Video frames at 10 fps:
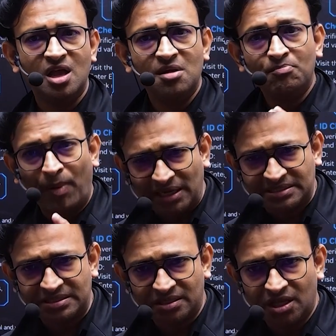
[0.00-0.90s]

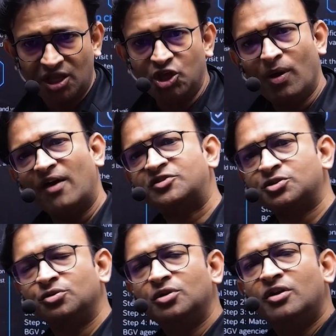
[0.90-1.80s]
but you have
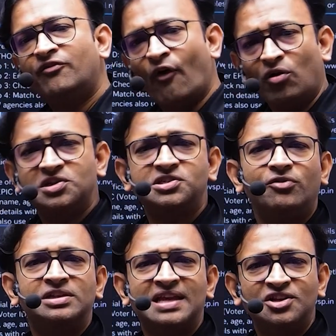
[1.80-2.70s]
to focus your
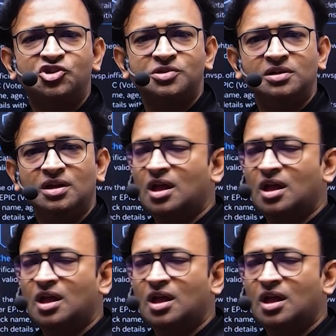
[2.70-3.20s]
attention